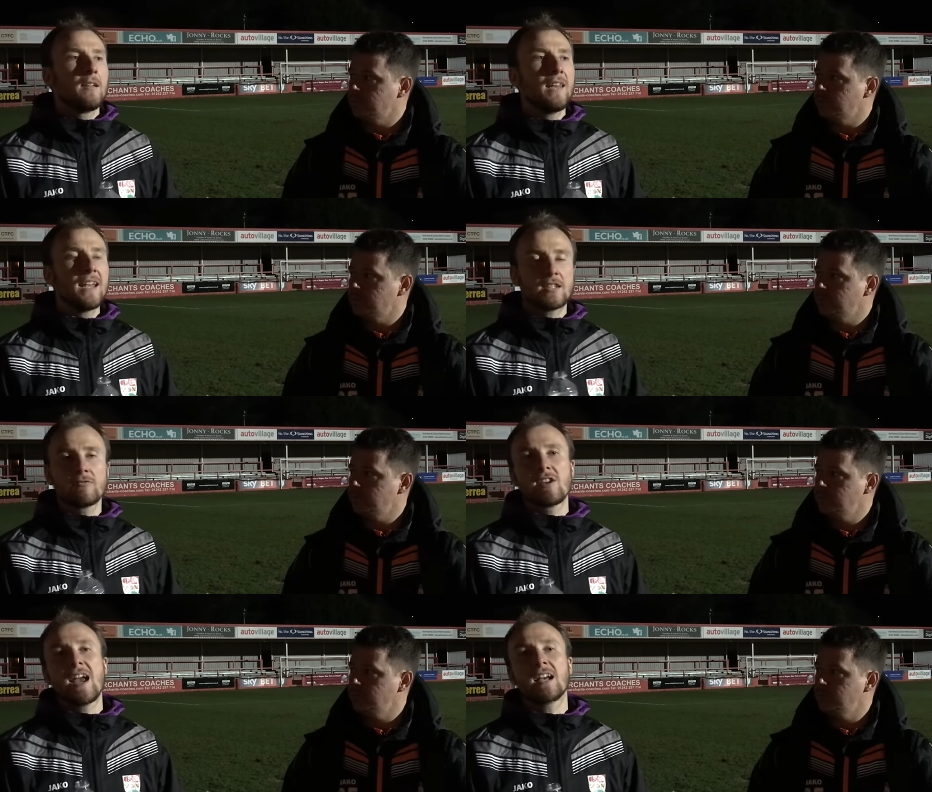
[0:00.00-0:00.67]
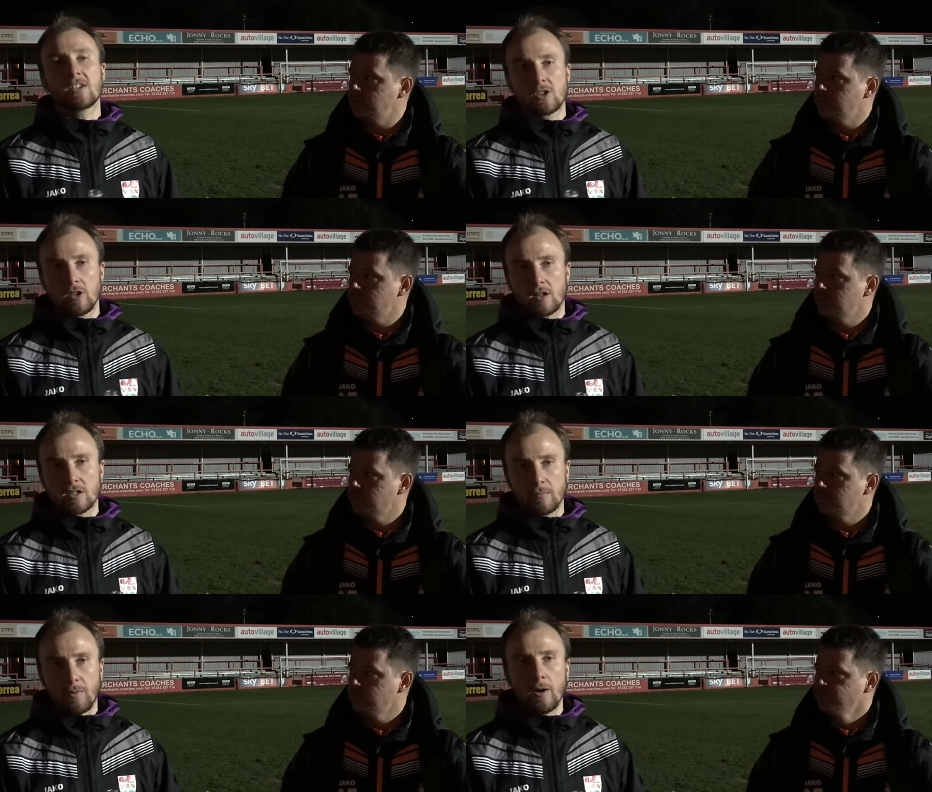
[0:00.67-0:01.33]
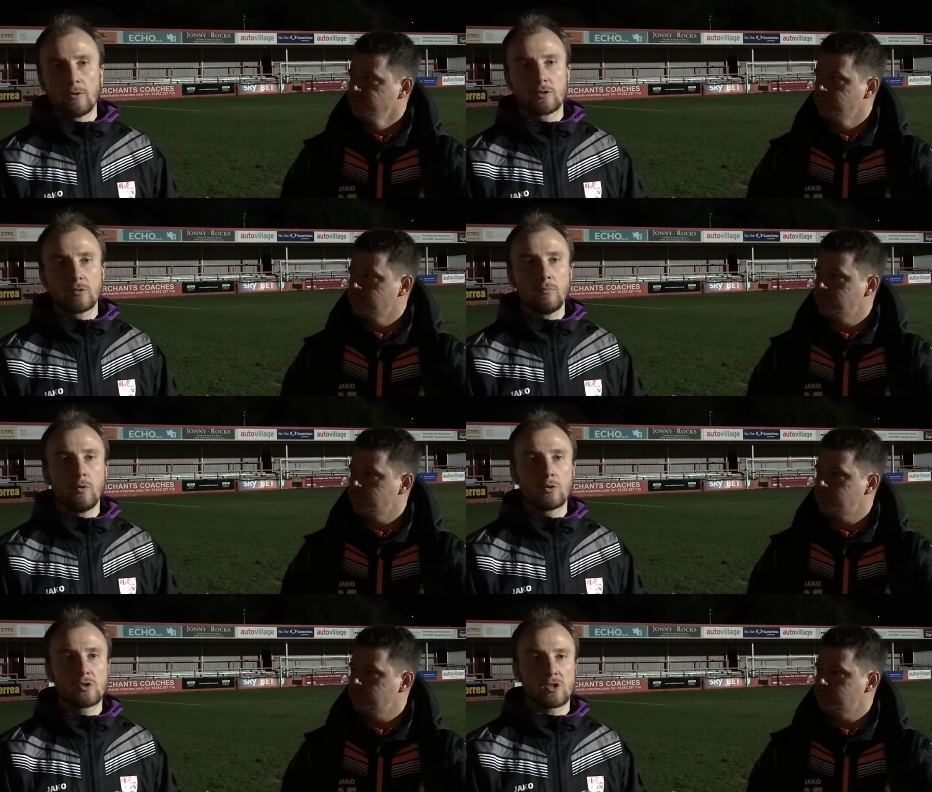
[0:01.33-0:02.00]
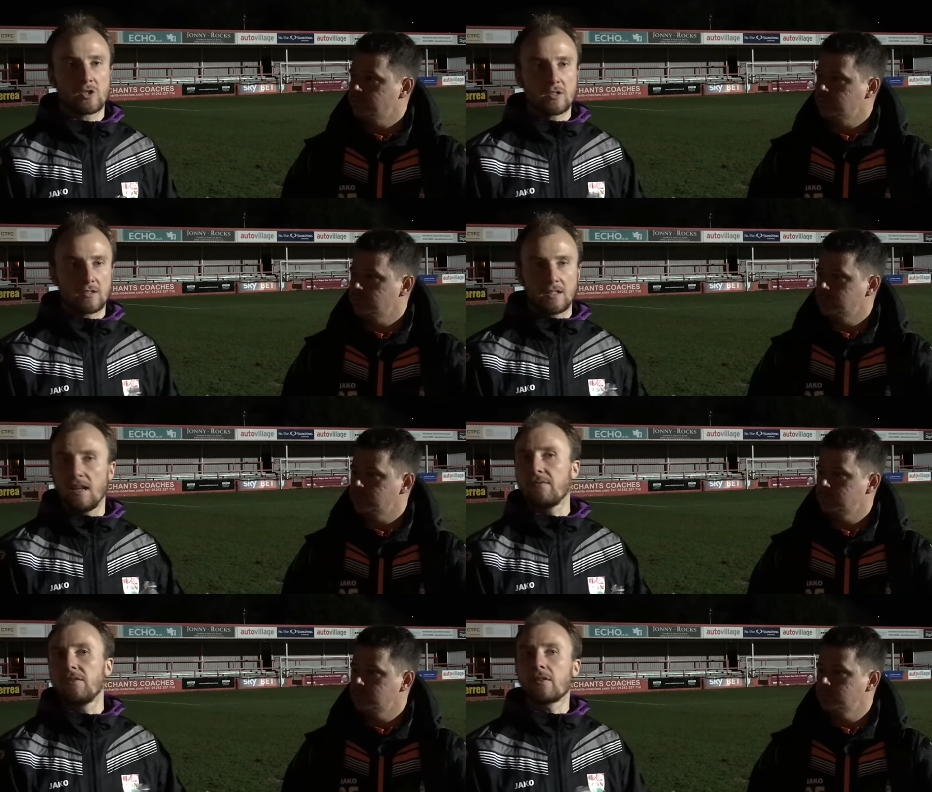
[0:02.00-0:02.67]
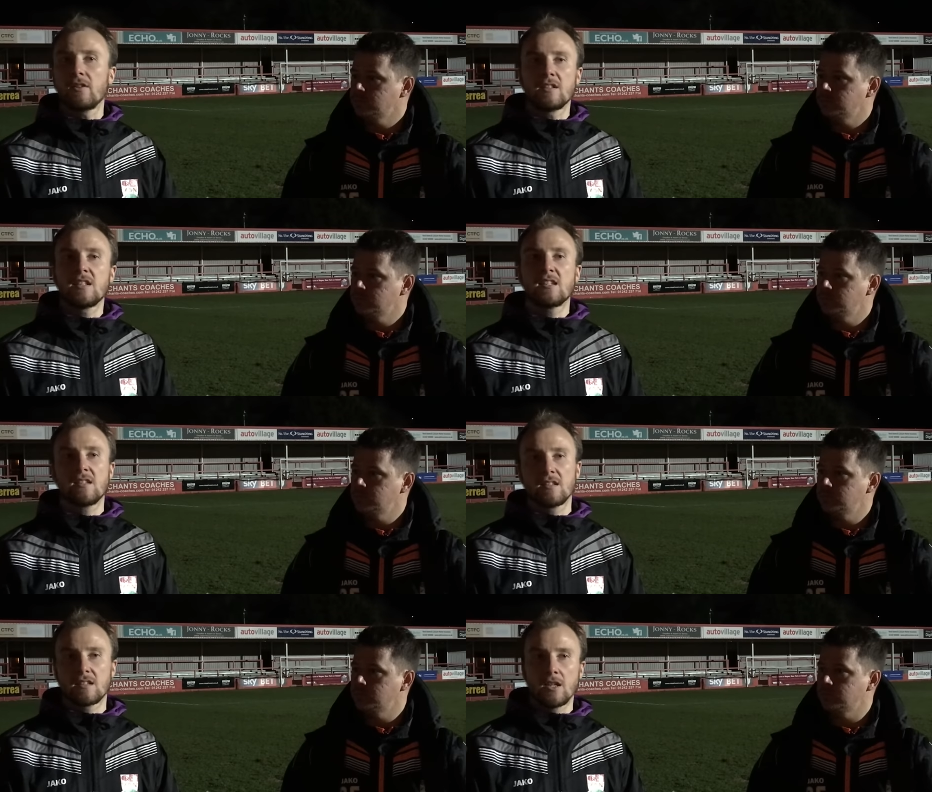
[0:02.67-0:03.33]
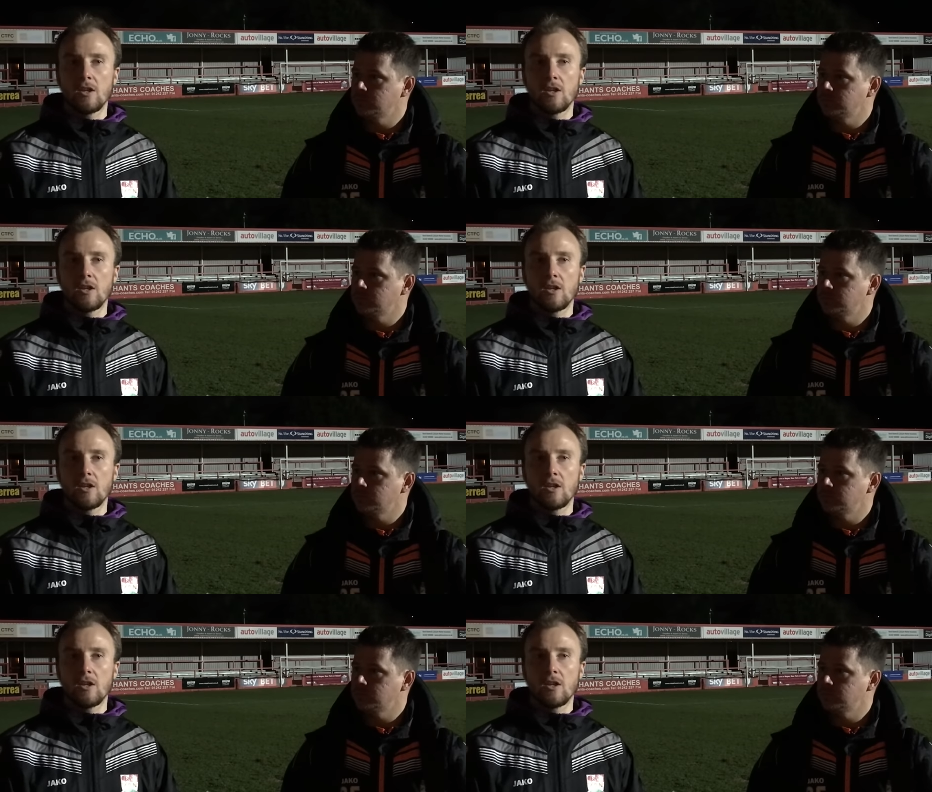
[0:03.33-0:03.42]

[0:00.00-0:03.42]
Speaker 1: less a reaction, I suppose, and more just the level of consistency.